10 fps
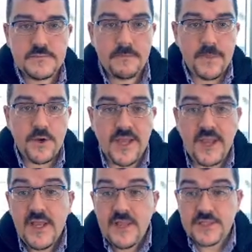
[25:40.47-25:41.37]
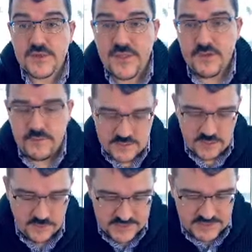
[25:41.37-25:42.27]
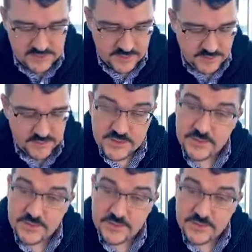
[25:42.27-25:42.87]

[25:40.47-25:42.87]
Okay, so that towards the end of the course,